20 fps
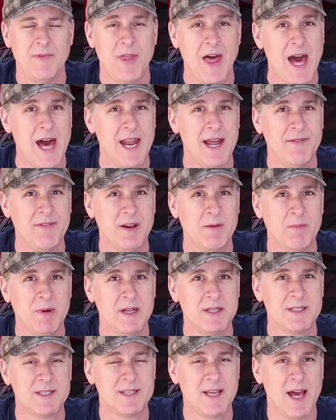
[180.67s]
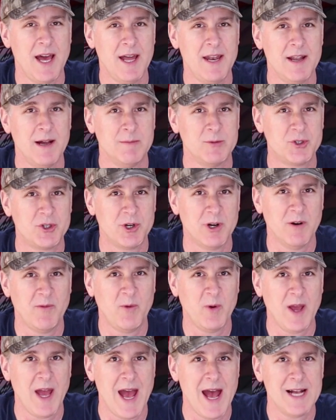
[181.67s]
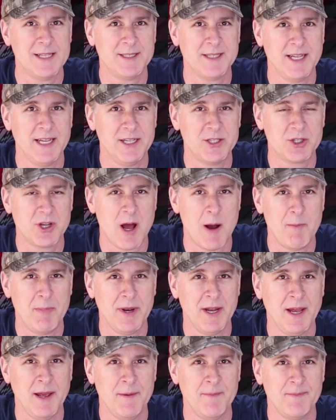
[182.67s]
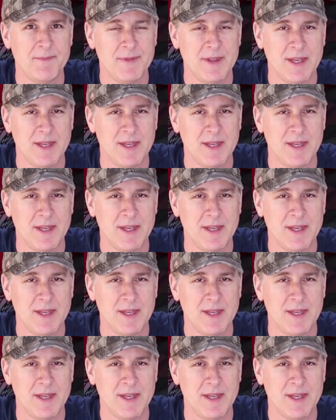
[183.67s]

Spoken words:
That having been said, I'm sure if we asked each company,